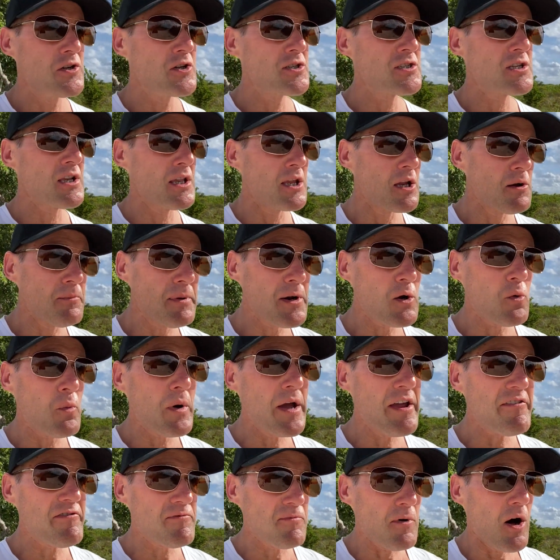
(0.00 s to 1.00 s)
just a little bit
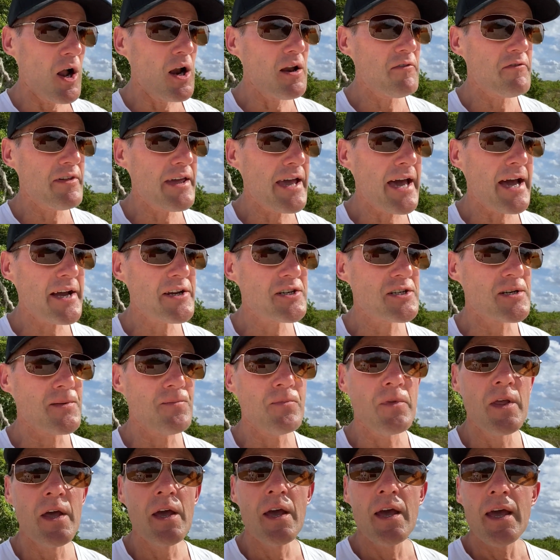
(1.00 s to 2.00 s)
away from all the
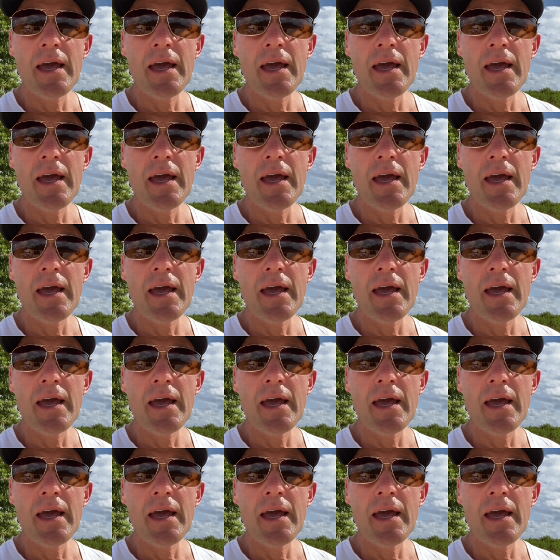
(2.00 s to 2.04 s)
action.